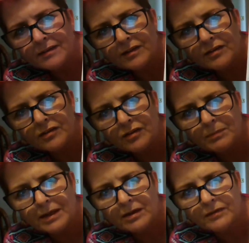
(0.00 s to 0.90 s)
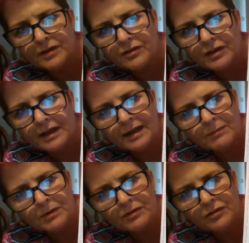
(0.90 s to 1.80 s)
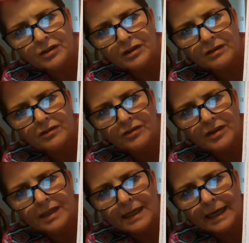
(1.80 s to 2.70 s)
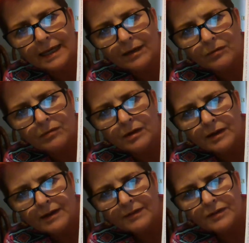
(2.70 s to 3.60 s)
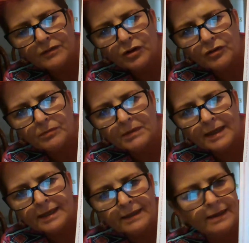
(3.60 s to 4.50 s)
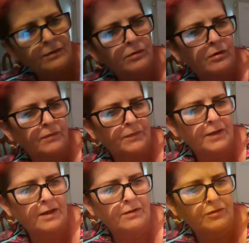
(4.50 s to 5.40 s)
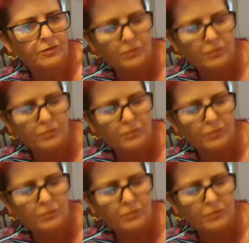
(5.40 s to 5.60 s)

this is the back of each garment so you can see how they've got them laid out on there as